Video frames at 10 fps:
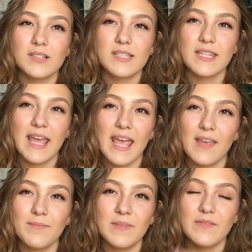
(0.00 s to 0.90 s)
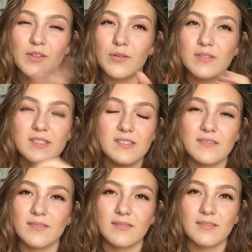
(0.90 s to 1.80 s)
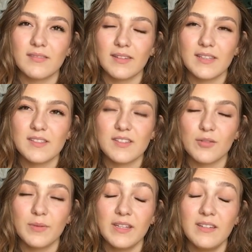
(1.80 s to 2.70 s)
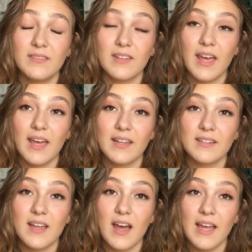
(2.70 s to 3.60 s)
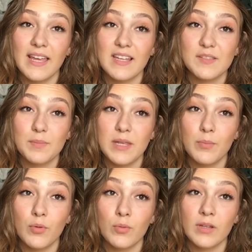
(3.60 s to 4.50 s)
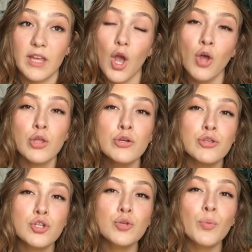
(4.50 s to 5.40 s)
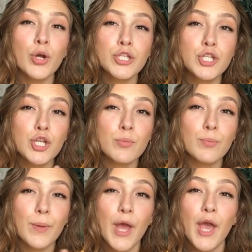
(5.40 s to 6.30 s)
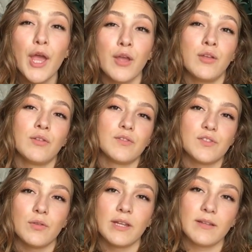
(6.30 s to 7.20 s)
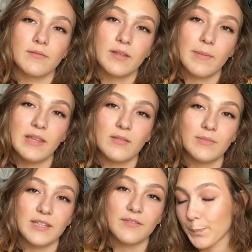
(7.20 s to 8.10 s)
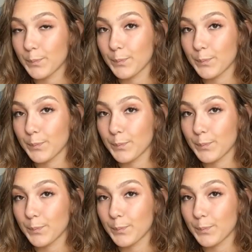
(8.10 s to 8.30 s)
to the game, even though it's like stupid. And I guess people were like, oh, those two boys didn't pay. So like they made them leave.